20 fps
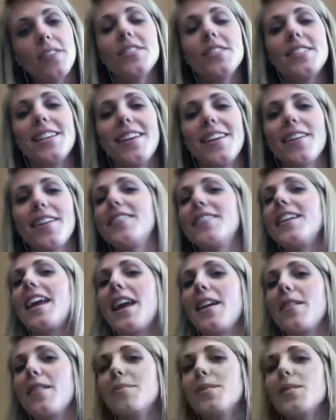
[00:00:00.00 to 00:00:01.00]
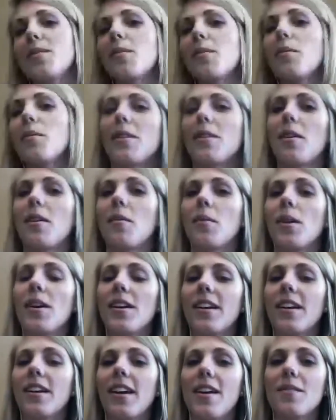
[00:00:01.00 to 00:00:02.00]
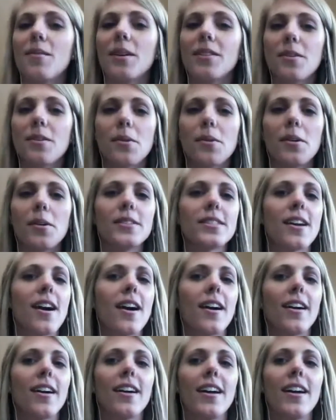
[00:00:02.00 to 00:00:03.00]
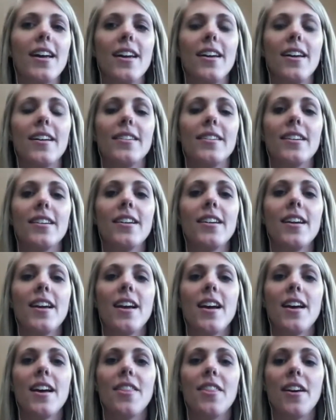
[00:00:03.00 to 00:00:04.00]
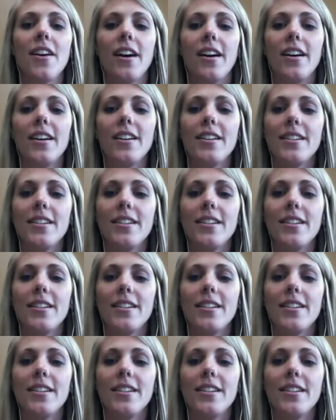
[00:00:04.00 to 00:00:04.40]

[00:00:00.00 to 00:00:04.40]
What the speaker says: say their names, where they work, and what their roles are in the